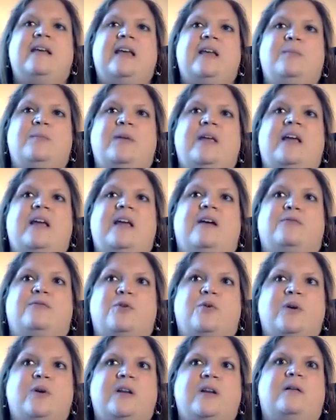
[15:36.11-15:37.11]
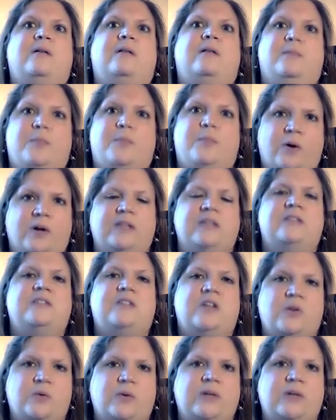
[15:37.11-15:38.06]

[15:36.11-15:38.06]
can be of critical importance to the